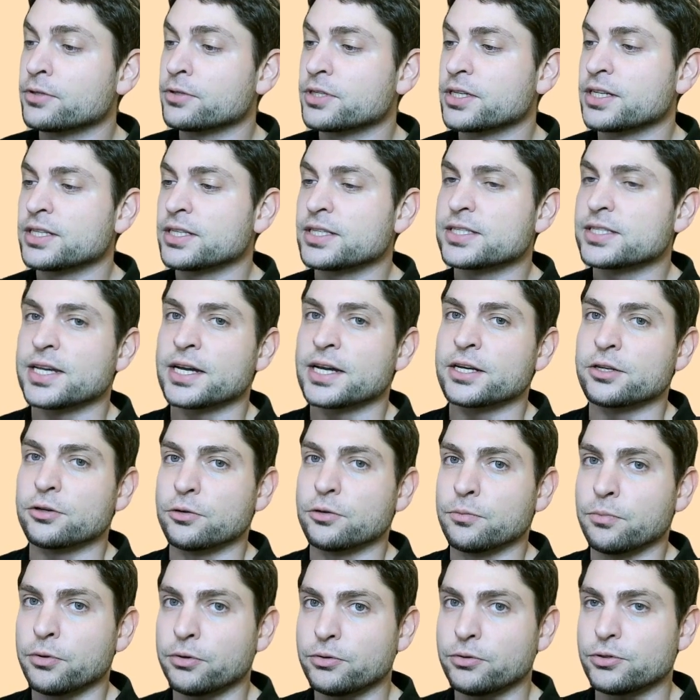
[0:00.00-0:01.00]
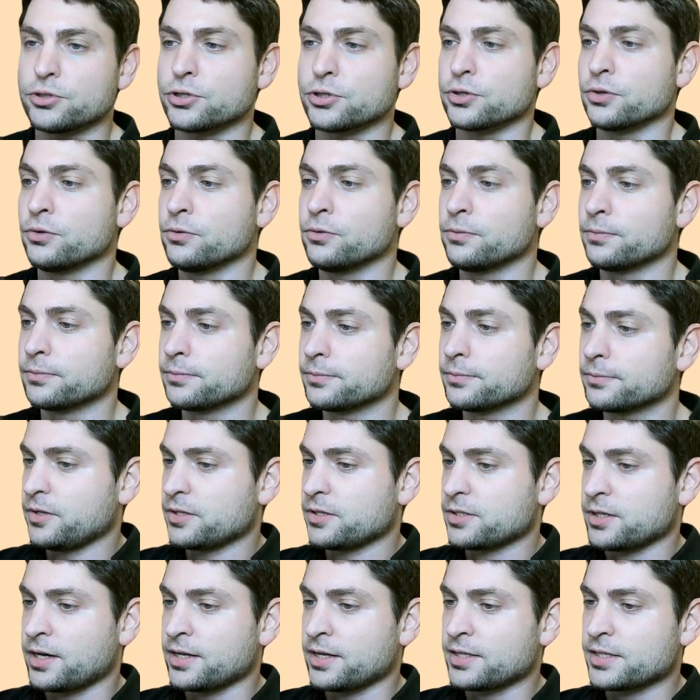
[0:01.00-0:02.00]
inside Ubuntu.
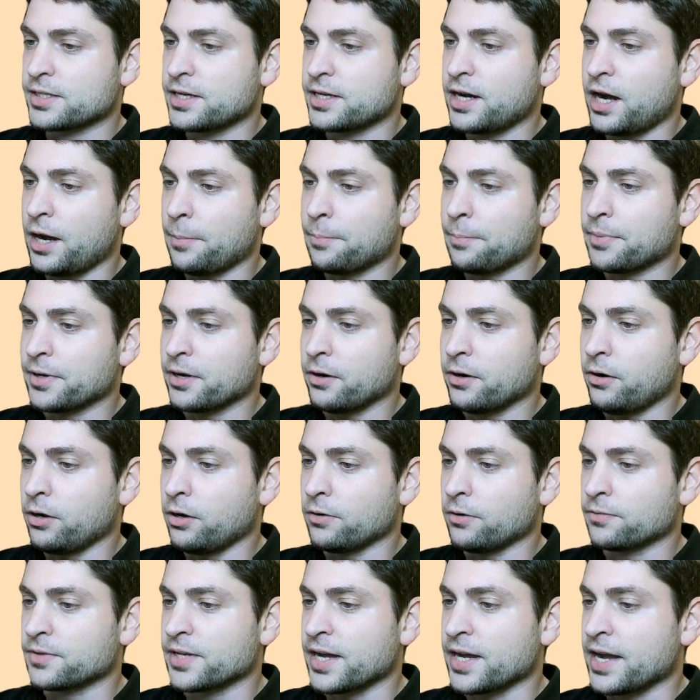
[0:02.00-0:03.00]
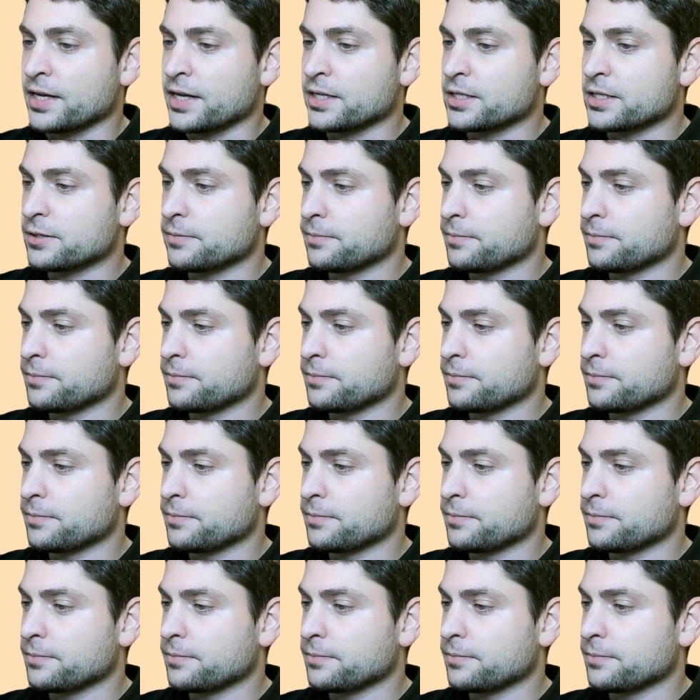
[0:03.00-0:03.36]
So let's copy all of that.